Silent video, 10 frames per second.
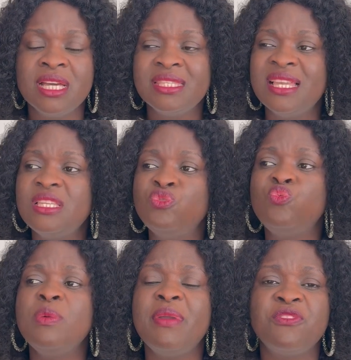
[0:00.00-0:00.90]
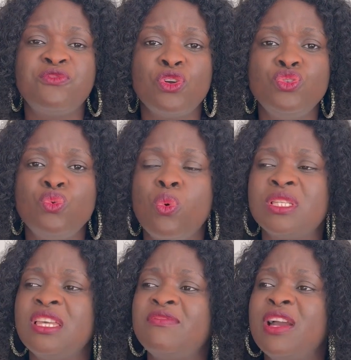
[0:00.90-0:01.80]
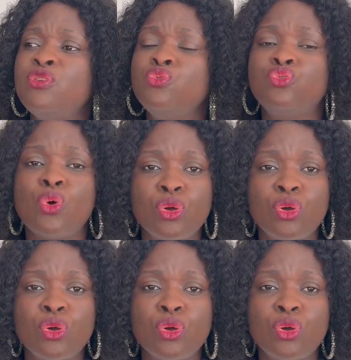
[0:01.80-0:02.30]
That is women for you. Whatever you